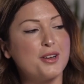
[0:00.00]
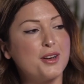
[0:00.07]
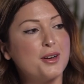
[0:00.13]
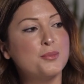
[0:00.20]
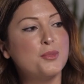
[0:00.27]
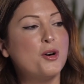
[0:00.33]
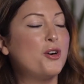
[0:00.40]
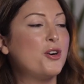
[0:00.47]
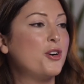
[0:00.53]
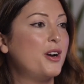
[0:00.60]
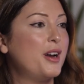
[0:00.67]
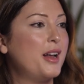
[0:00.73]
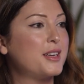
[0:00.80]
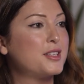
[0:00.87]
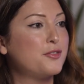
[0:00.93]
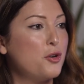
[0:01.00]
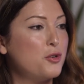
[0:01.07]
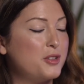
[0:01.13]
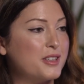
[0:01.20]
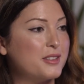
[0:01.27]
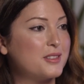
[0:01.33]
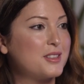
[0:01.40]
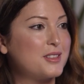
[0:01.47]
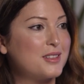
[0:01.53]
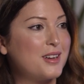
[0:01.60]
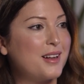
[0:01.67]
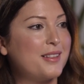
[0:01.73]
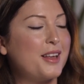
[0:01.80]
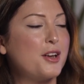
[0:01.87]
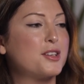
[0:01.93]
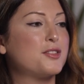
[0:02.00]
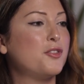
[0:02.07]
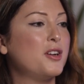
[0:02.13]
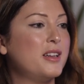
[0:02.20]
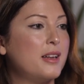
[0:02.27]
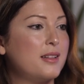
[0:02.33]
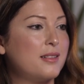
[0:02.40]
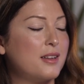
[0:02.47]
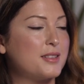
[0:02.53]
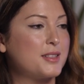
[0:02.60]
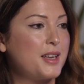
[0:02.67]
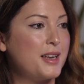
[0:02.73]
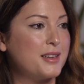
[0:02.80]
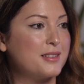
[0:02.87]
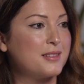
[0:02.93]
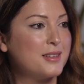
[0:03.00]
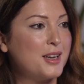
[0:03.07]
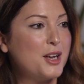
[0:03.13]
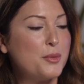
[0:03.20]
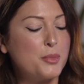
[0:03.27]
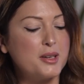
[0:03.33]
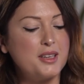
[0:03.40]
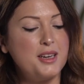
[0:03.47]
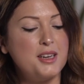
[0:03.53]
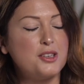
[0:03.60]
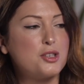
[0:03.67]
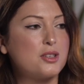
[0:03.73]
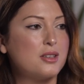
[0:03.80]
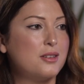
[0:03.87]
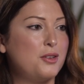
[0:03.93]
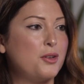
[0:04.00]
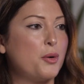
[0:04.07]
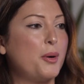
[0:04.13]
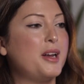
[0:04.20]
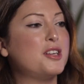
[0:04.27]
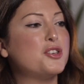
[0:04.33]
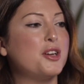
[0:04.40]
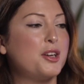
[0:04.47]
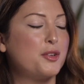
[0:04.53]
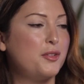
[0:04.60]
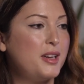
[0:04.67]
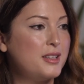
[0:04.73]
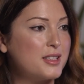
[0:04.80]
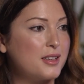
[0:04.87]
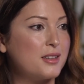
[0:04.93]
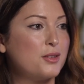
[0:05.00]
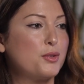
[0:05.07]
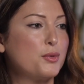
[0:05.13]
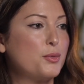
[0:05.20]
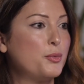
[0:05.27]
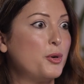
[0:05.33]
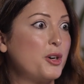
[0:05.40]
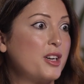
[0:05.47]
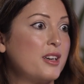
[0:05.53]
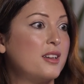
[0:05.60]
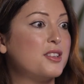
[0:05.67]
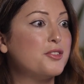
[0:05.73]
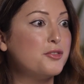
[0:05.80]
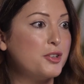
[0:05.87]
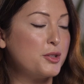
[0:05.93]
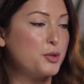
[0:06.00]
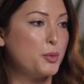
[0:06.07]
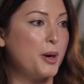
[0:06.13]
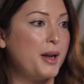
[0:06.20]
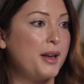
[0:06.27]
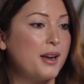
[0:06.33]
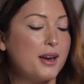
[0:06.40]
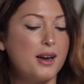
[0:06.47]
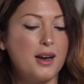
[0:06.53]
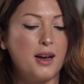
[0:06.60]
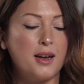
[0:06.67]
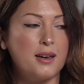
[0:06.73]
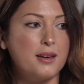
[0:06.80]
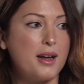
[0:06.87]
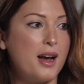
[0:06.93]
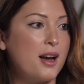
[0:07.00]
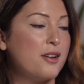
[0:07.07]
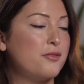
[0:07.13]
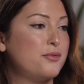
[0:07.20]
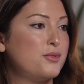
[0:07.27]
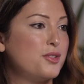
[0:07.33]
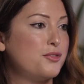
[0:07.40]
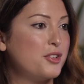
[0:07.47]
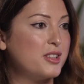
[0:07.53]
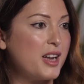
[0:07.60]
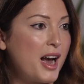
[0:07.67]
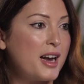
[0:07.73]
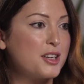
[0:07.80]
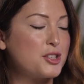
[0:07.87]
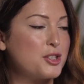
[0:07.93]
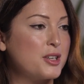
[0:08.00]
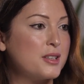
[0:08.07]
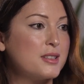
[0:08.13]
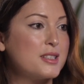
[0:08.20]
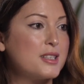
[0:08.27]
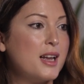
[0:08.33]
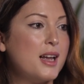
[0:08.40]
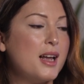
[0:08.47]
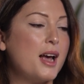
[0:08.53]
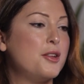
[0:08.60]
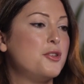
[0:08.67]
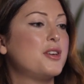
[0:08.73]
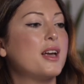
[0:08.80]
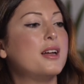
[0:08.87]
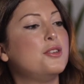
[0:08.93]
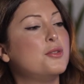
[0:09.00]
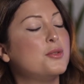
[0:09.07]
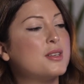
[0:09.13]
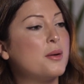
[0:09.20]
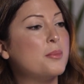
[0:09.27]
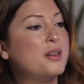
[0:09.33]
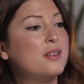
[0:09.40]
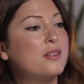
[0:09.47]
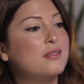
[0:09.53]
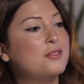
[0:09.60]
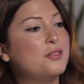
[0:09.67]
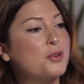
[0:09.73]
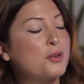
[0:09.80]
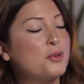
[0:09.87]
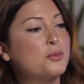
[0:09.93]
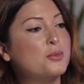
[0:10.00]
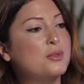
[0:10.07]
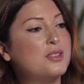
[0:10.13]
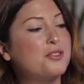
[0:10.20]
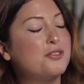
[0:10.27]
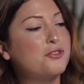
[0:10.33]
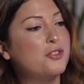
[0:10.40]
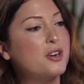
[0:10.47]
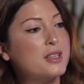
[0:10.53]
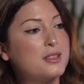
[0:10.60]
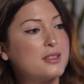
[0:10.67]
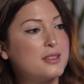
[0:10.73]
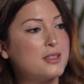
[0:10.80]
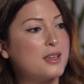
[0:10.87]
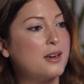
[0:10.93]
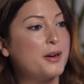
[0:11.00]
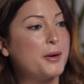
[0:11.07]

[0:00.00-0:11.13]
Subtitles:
of them are exfoliants, and they exfoliate the skin. But each ingredient work in a different way and have different actions, and you can use them in, different